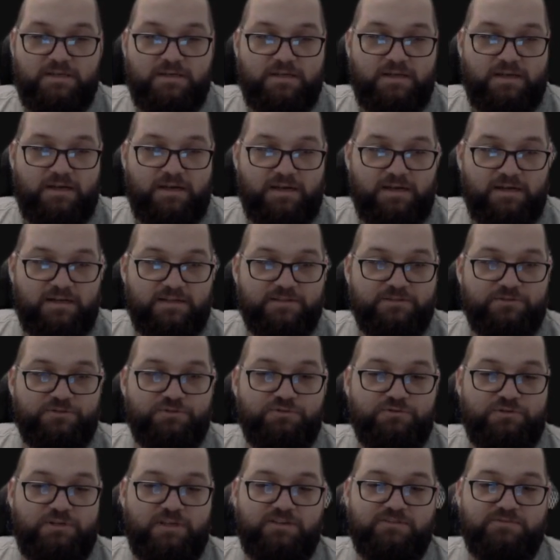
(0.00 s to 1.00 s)
Do
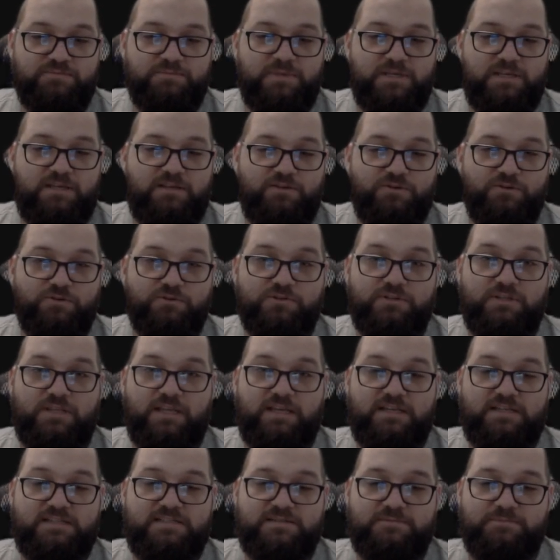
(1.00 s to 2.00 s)
you give me your
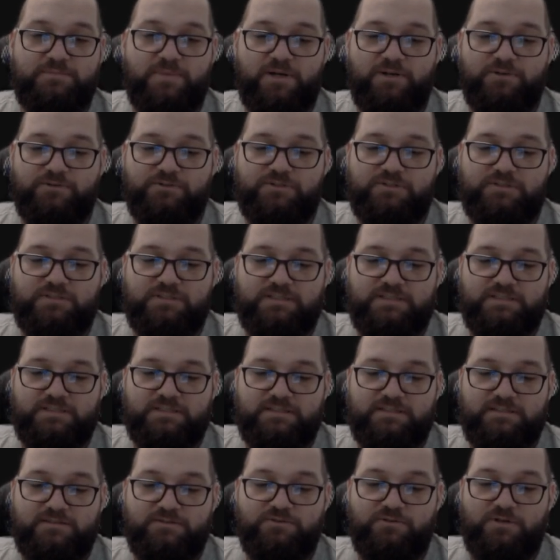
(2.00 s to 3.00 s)
takes about
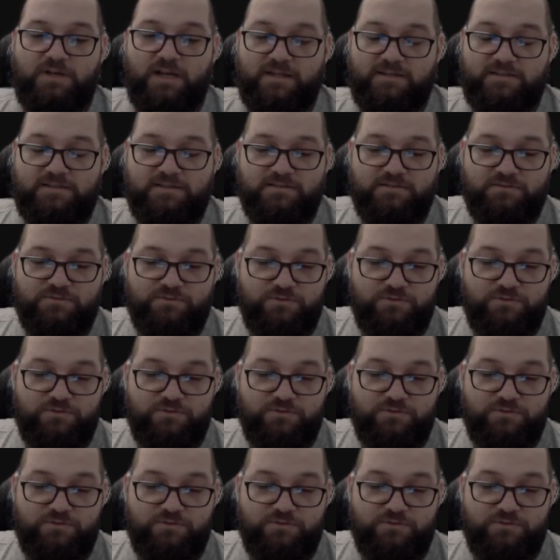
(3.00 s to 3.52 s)
the new Guardian?